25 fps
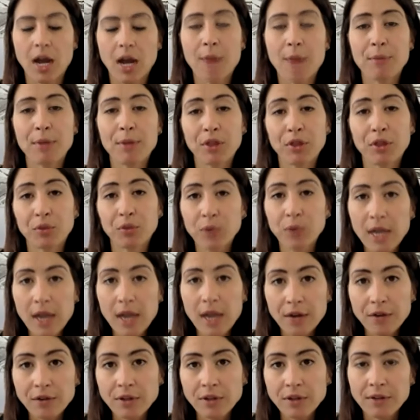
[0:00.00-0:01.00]
up
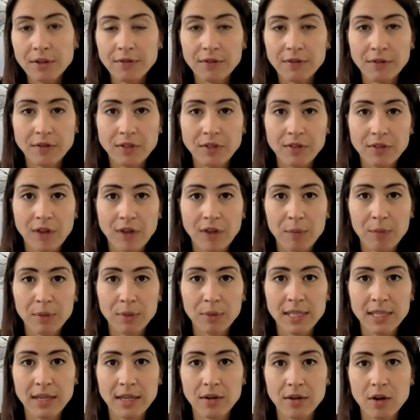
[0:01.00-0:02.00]

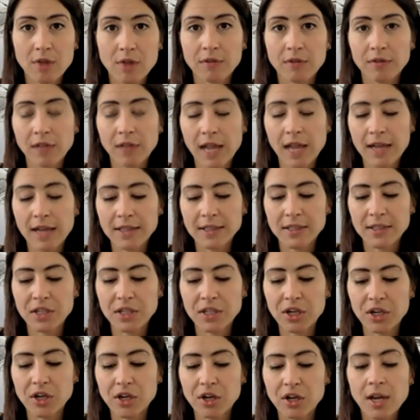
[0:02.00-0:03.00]
355% off of last
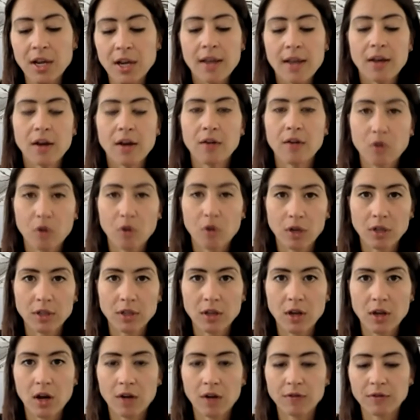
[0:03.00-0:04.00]
year, of course,
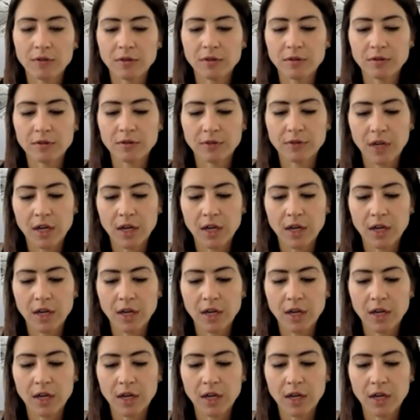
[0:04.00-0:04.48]
off of